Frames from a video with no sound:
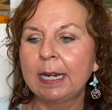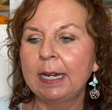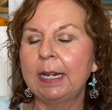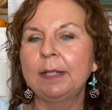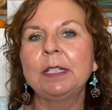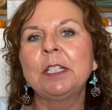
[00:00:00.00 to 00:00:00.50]

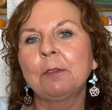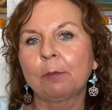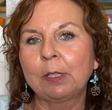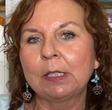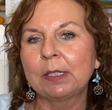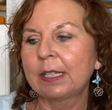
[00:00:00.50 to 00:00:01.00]
and these
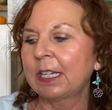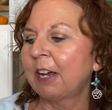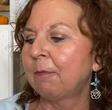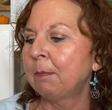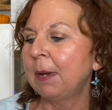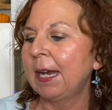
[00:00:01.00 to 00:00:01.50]
friends that
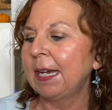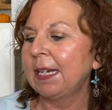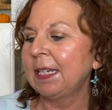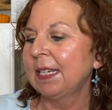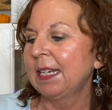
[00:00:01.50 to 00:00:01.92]
I've made.